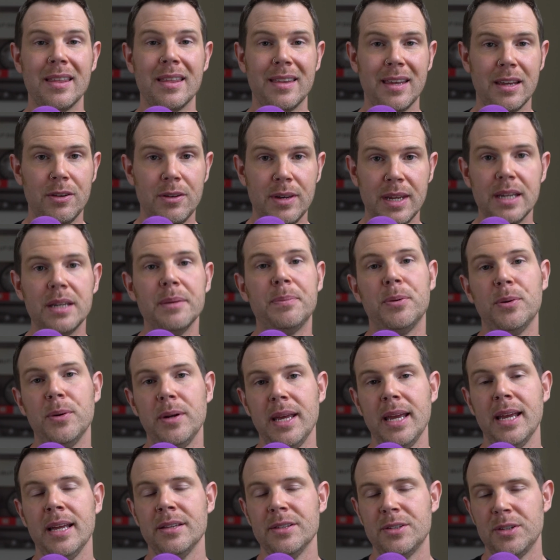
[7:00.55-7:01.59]
that you need to put
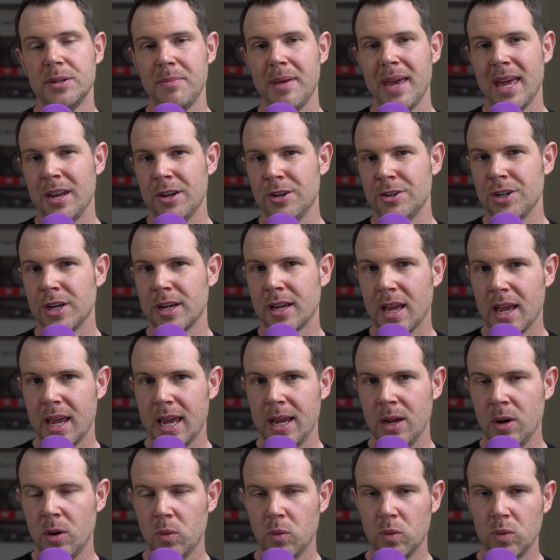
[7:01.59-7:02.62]
into managing
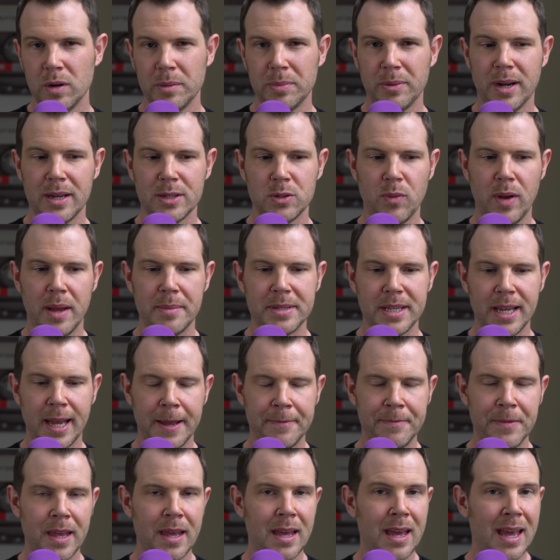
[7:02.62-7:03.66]
a WordPress website.